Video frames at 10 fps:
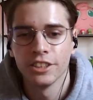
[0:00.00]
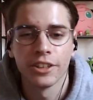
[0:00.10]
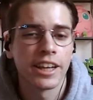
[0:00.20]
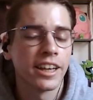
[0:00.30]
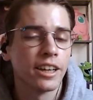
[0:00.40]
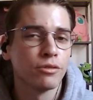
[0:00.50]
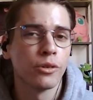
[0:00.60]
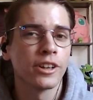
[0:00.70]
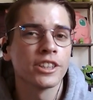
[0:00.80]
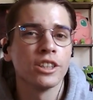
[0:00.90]
You can get,
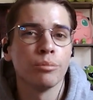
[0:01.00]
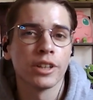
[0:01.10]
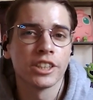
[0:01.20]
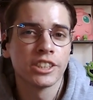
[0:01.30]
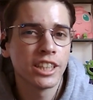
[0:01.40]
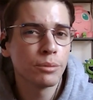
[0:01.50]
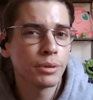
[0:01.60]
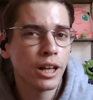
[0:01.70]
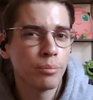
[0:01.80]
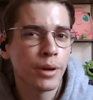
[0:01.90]
for example, a
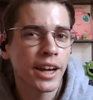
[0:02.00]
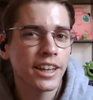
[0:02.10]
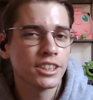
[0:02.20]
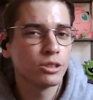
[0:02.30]
CWL package